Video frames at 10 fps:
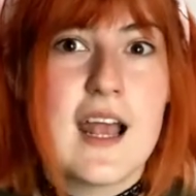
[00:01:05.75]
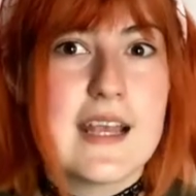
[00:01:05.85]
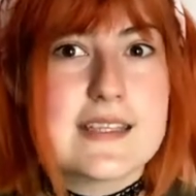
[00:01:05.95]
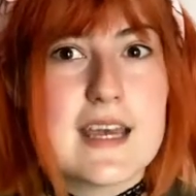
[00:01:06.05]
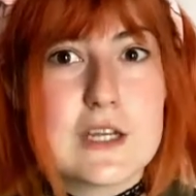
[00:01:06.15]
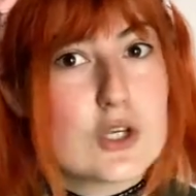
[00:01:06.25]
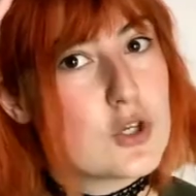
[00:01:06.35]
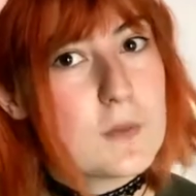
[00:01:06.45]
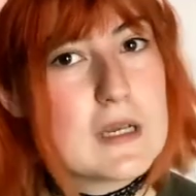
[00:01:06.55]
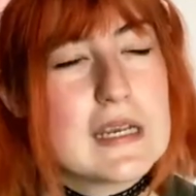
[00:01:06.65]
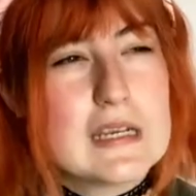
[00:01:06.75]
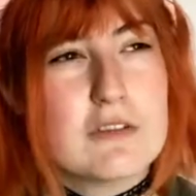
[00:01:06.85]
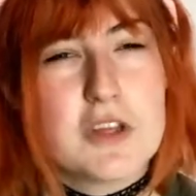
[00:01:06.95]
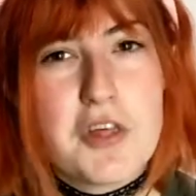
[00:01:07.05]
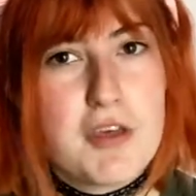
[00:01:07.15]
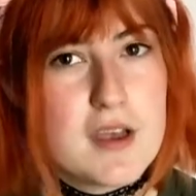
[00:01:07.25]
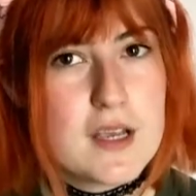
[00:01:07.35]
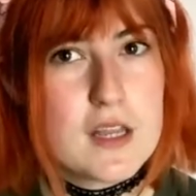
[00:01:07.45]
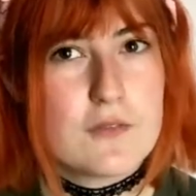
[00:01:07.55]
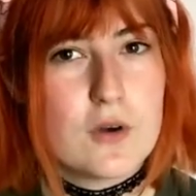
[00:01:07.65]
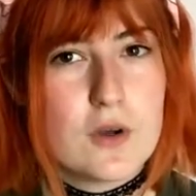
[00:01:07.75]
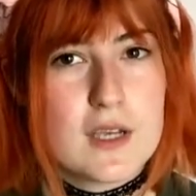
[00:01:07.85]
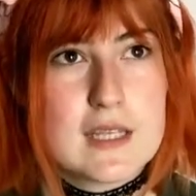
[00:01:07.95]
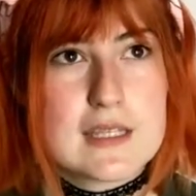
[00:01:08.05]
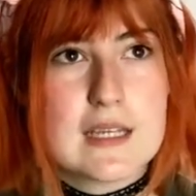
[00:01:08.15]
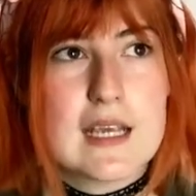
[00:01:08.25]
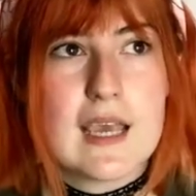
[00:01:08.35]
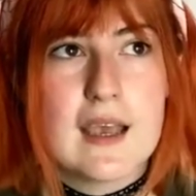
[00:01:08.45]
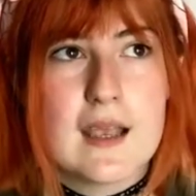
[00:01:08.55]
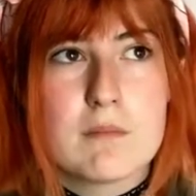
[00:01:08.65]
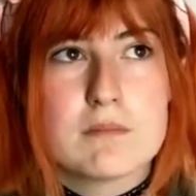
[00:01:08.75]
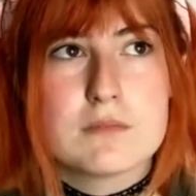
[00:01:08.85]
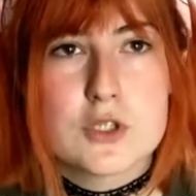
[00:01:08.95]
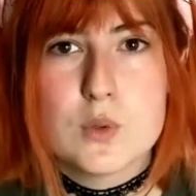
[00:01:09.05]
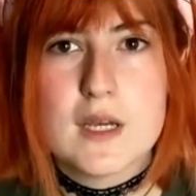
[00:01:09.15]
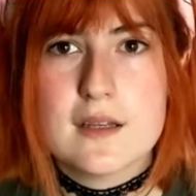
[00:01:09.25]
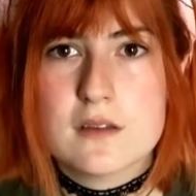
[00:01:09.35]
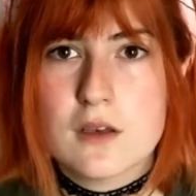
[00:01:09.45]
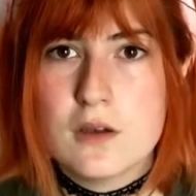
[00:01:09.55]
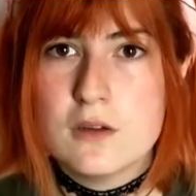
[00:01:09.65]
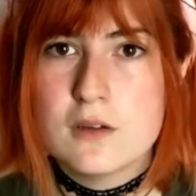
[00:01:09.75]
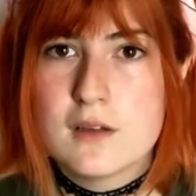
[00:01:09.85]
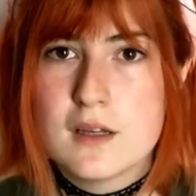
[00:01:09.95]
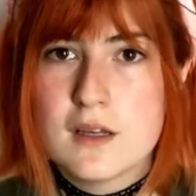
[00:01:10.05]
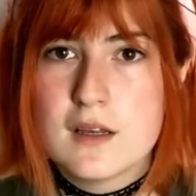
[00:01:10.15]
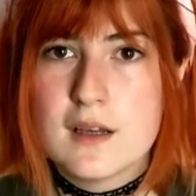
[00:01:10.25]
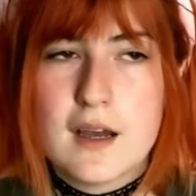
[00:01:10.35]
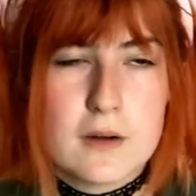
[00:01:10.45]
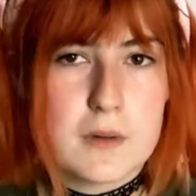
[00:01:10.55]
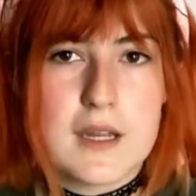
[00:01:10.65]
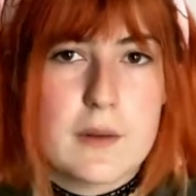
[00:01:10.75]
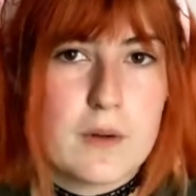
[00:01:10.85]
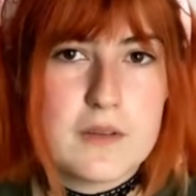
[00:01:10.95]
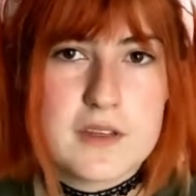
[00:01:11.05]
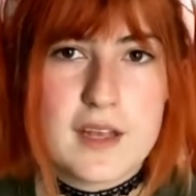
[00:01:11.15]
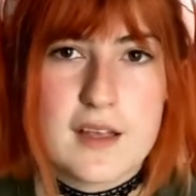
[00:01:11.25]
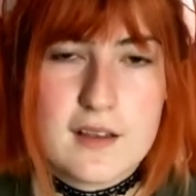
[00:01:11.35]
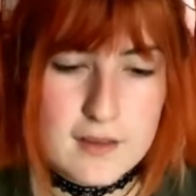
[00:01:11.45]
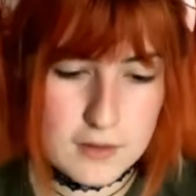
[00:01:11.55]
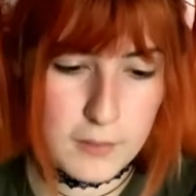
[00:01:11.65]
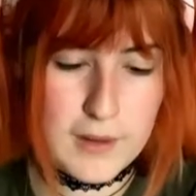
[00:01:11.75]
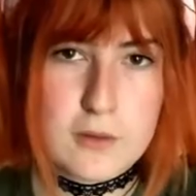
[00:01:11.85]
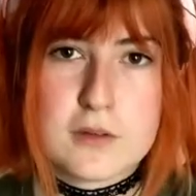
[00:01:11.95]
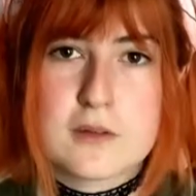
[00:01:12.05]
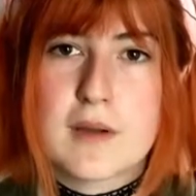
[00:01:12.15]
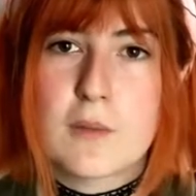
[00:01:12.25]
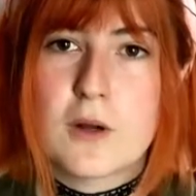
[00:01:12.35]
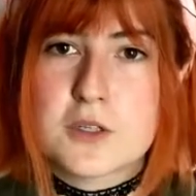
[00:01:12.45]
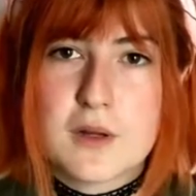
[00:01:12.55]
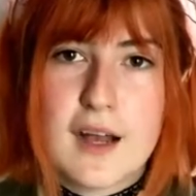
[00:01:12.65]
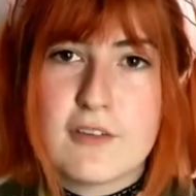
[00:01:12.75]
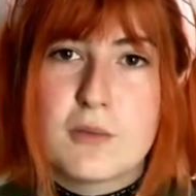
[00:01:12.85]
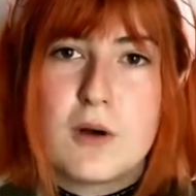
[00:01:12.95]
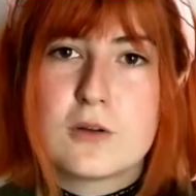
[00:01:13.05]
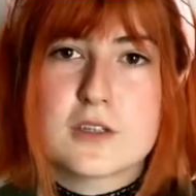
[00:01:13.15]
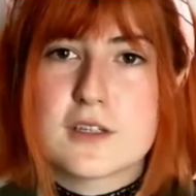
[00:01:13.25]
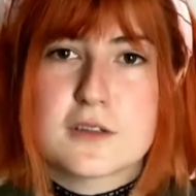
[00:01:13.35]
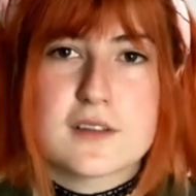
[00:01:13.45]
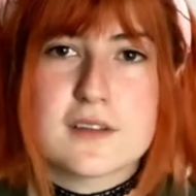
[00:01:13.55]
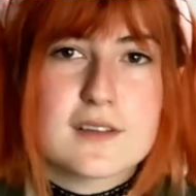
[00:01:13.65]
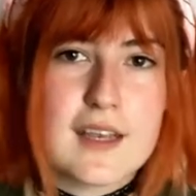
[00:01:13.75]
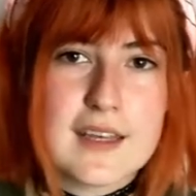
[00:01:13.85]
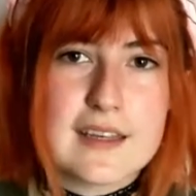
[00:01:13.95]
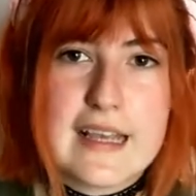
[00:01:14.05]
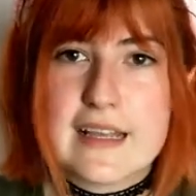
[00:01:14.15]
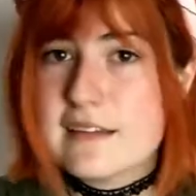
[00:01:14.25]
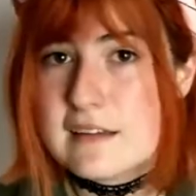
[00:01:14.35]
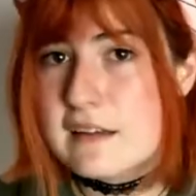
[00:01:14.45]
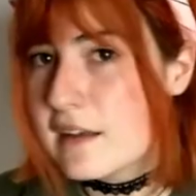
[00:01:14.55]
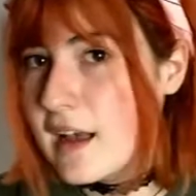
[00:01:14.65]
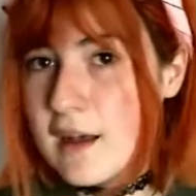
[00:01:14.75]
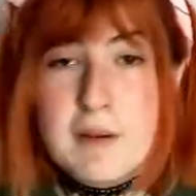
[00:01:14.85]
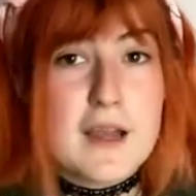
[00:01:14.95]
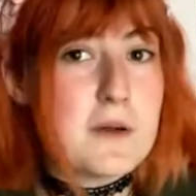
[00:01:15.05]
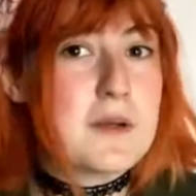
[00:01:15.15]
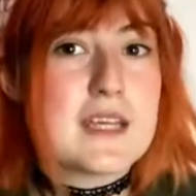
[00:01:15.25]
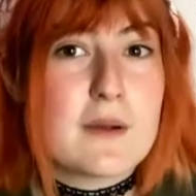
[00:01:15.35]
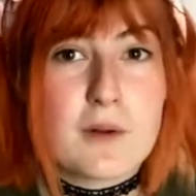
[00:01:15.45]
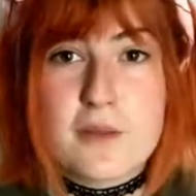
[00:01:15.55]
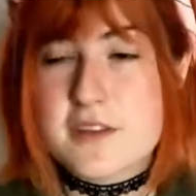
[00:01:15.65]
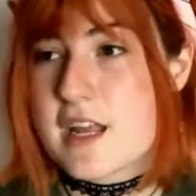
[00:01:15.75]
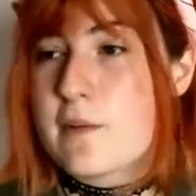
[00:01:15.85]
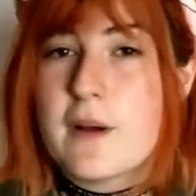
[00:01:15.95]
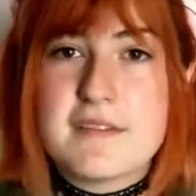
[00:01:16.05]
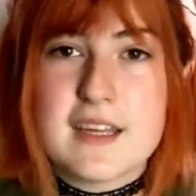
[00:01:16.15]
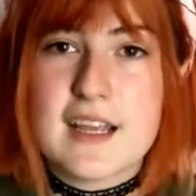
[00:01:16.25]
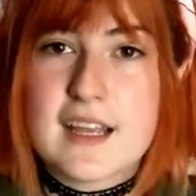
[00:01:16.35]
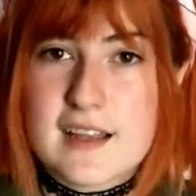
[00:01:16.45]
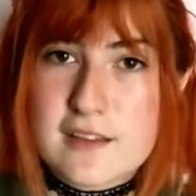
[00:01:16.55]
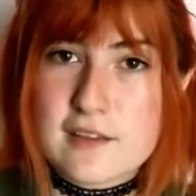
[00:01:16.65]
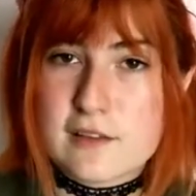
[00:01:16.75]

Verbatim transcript: It said it should be here on the 30th of August, and it came 2 days ago. I don't know what day we're on today. I don't know when I looked at my watch. I don't have a watch. It doesn't say days. But I don't know what day we're on today, whatever day it is.